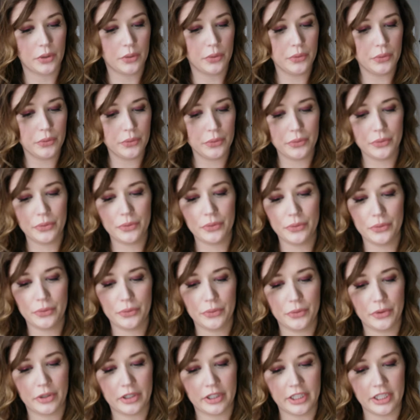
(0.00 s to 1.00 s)

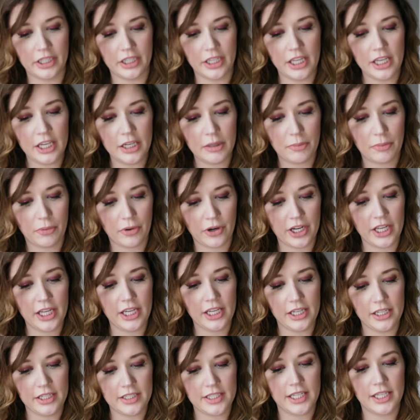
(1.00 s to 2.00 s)
Ooh, Clinique Pretty
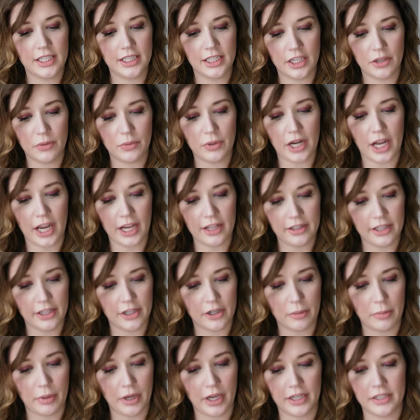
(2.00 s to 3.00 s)
Easy Liquid
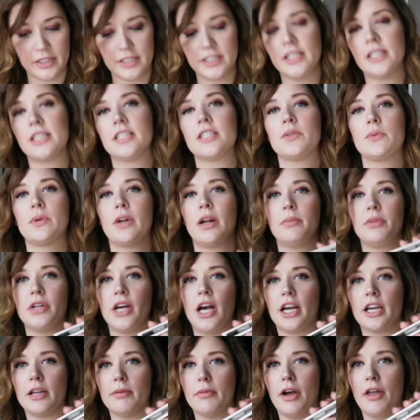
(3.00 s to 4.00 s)
Eyeliner Pen. See, this is what I'm
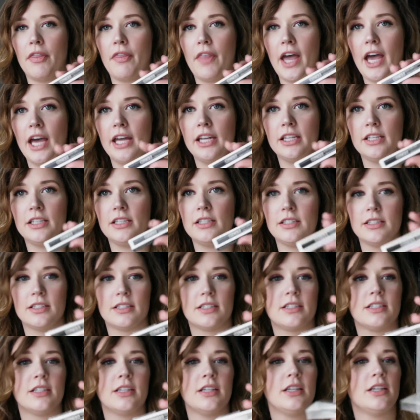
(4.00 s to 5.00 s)
talking about. That
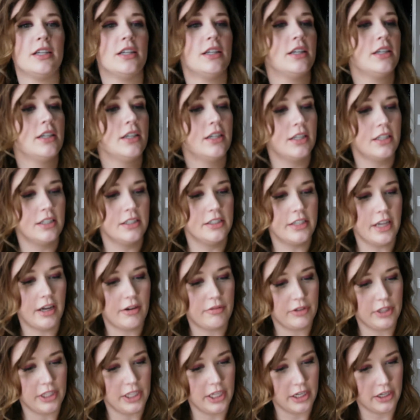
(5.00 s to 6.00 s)
is
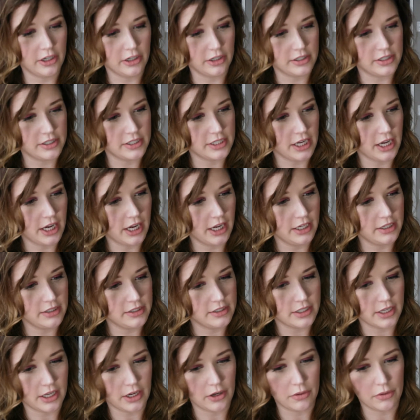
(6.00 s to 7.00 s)
definitely a good
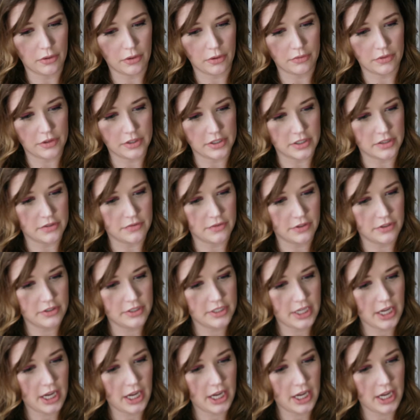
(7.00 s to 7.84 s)
size. I don't know if this is full